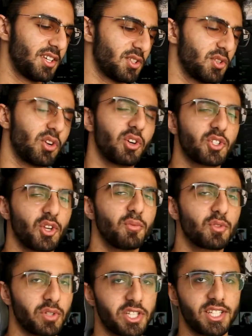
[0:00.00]
So there are some
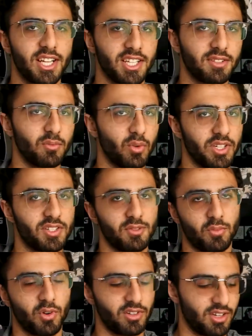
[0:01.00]
switches that it wouldn't
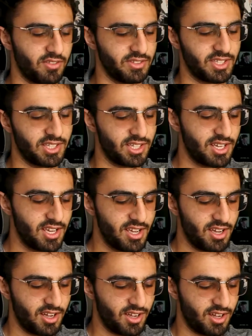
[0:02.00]
support, obviously.
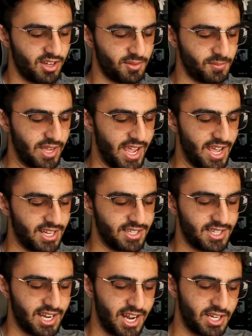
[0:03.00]

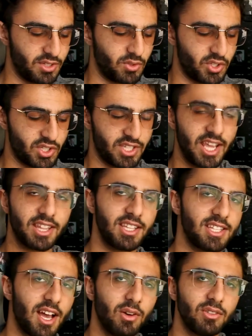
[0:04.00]
And then I just take
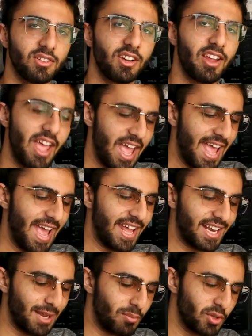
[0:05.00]
these out
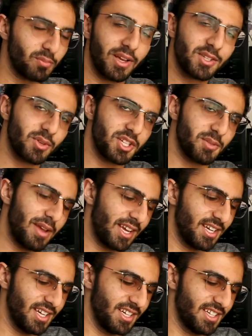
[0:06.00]
and I put my switches
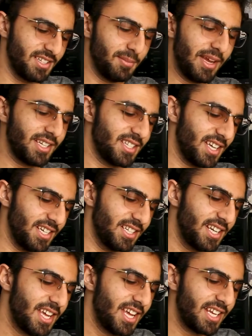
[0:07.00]
back inside.
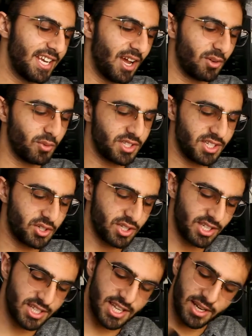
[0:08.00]
Now, what's
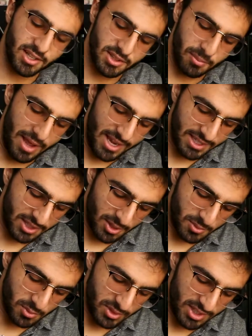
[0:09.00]
interesting is that in the back, it
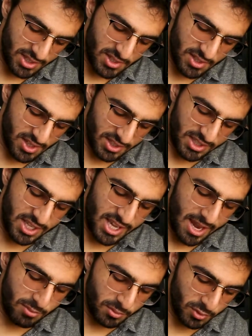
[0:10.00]
comes with this
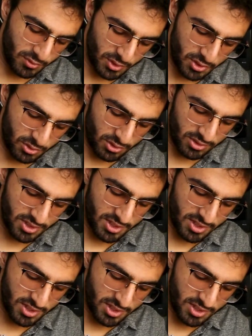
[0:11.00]
keycap remover tool.